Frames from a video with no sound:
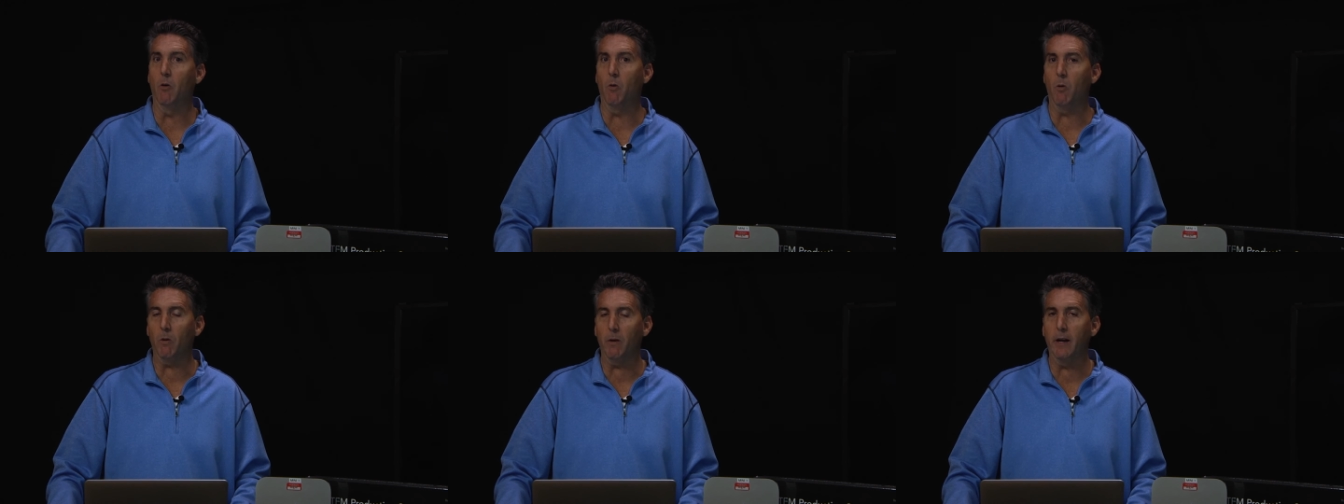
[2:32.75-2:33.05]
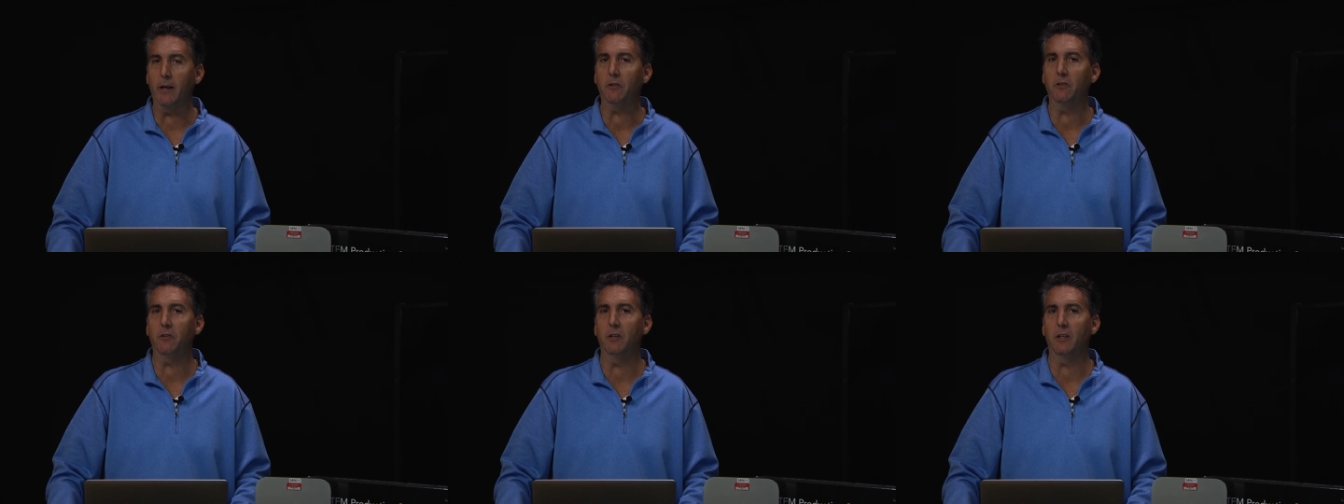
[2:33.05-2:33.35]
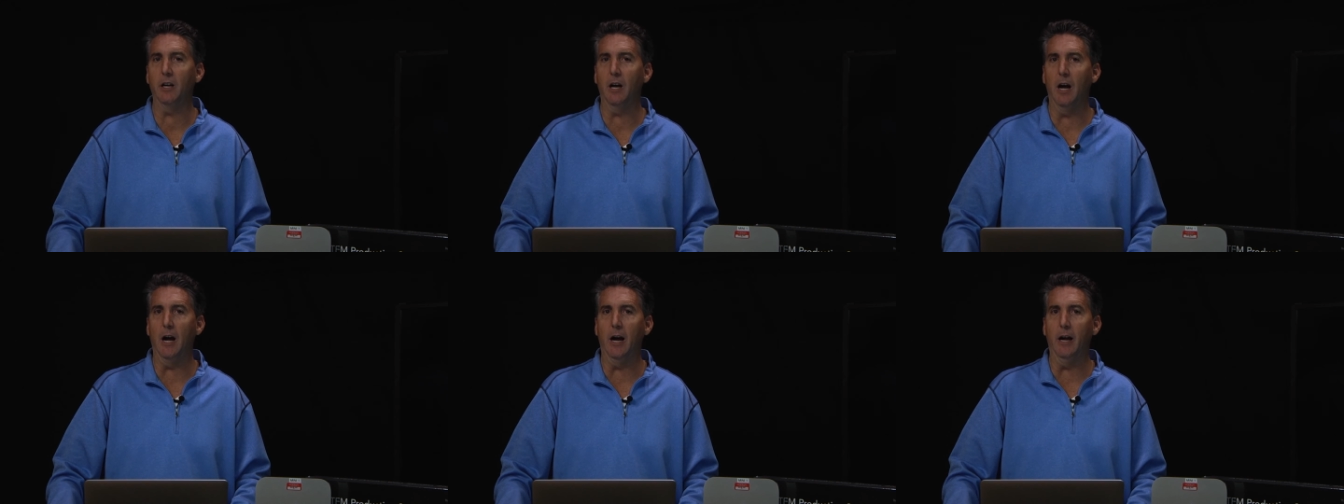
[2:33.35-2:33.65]
or S
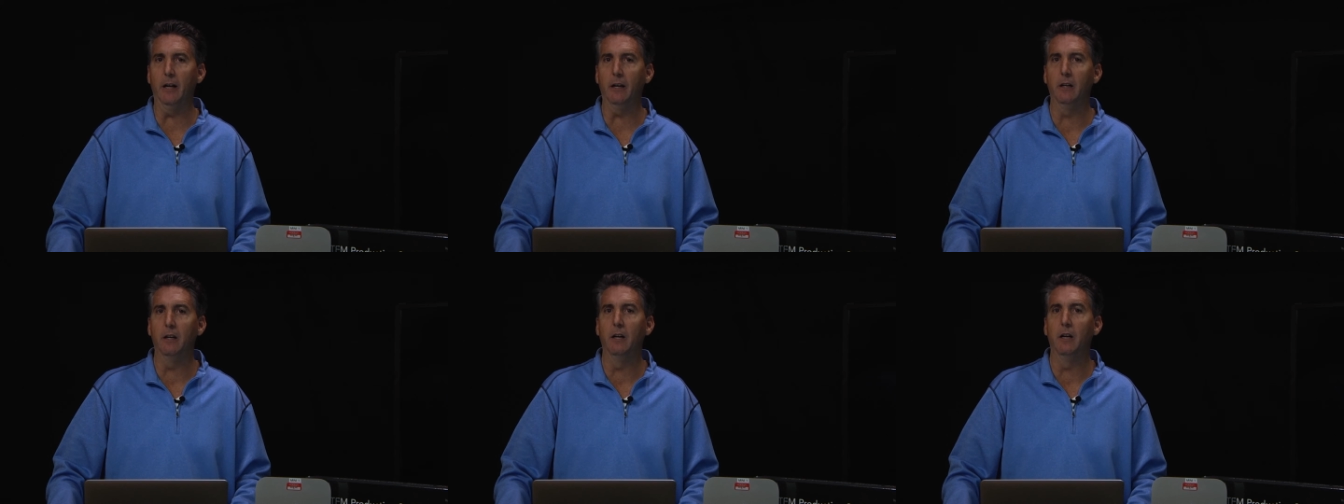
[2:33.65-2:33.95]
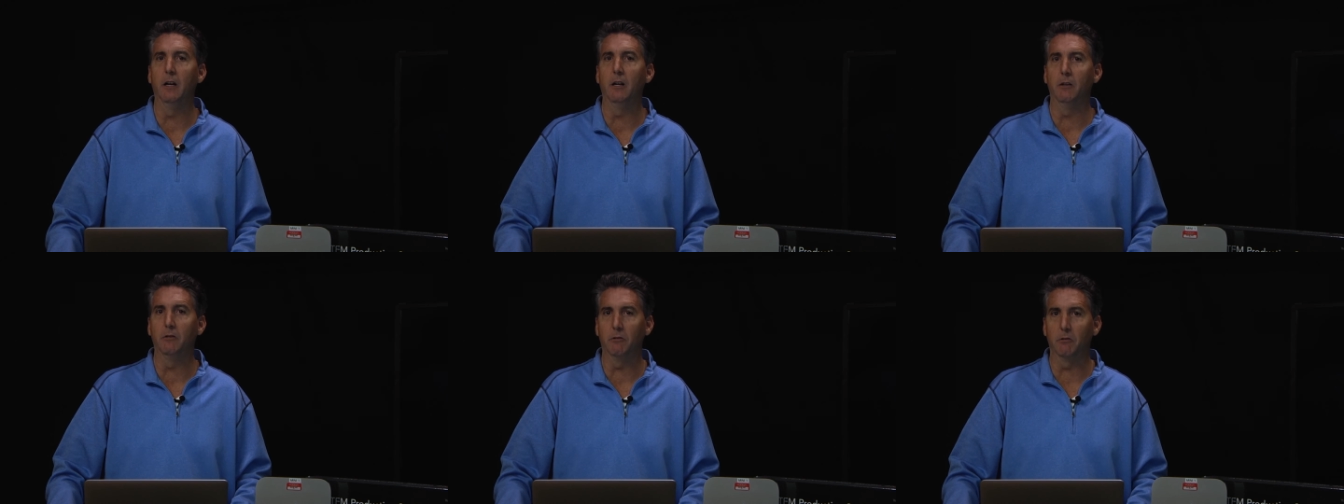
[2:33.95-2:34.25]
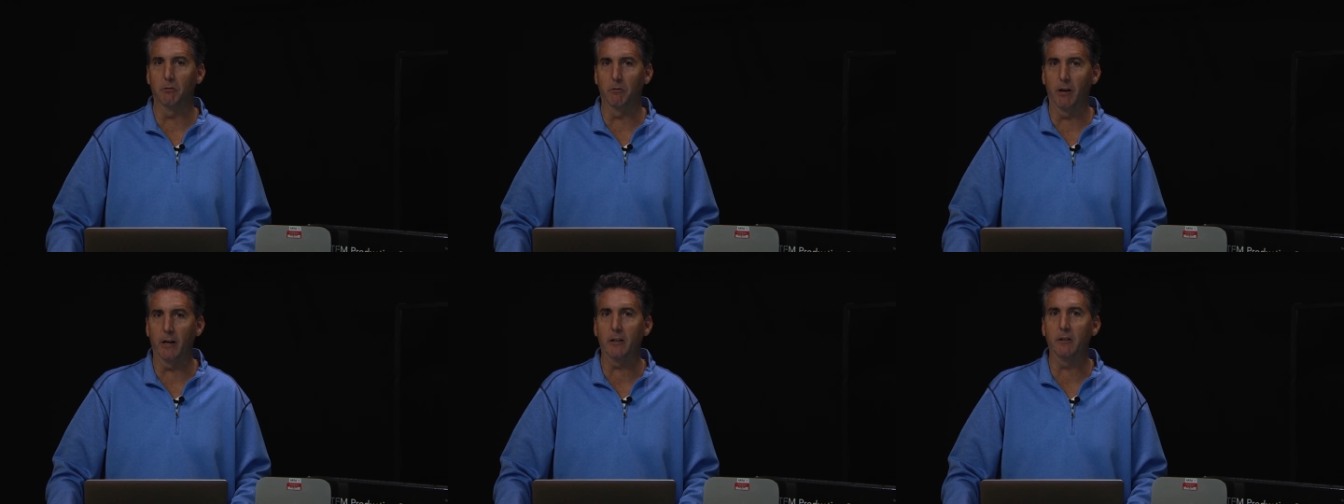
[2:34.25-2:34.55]
D I
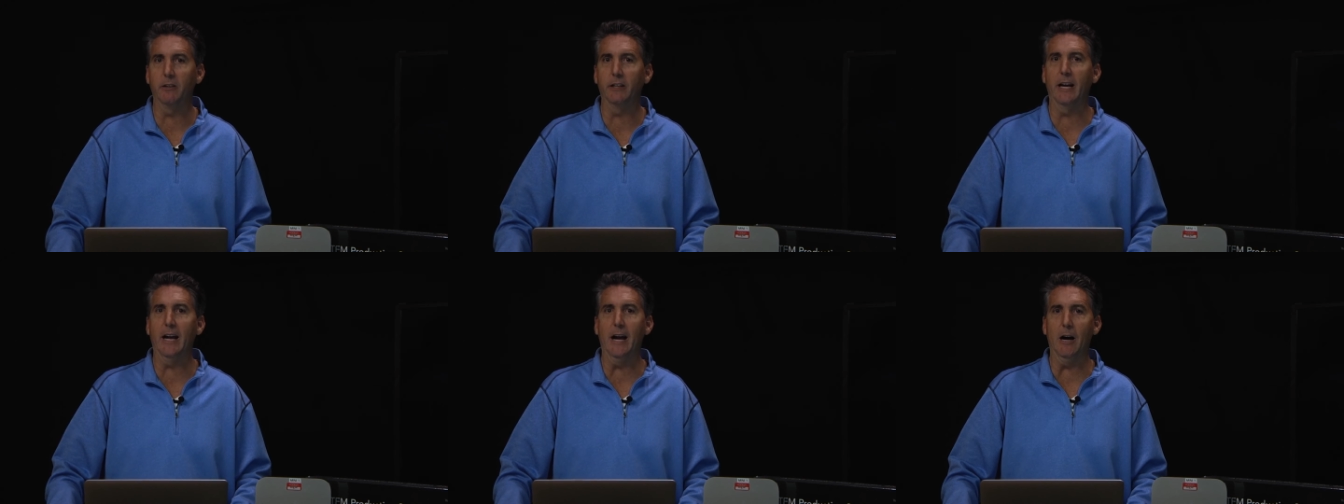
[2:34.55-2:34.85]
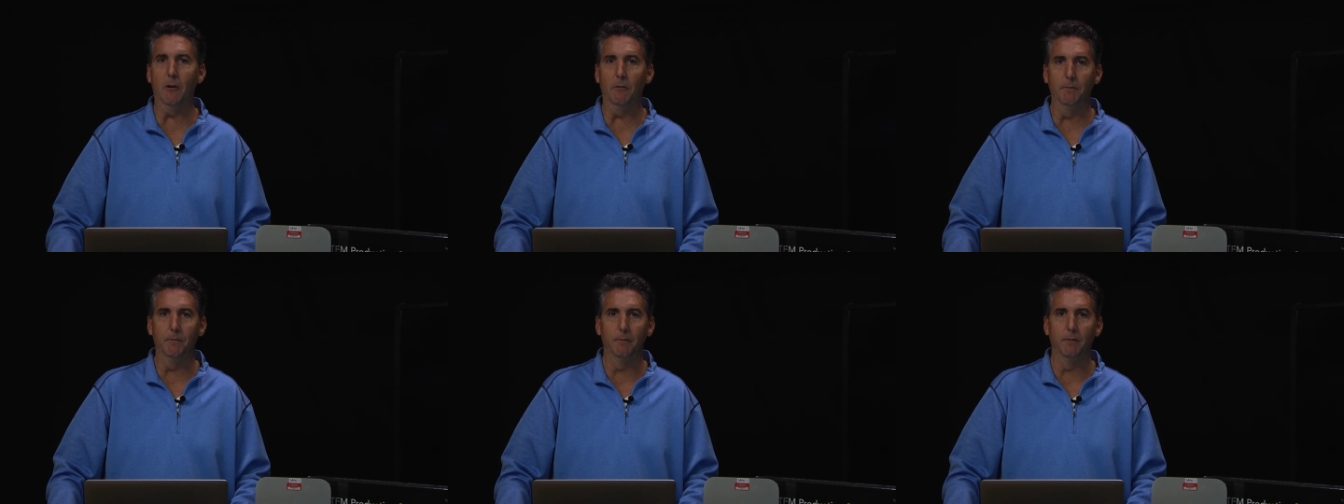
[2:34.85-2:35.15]
directly out.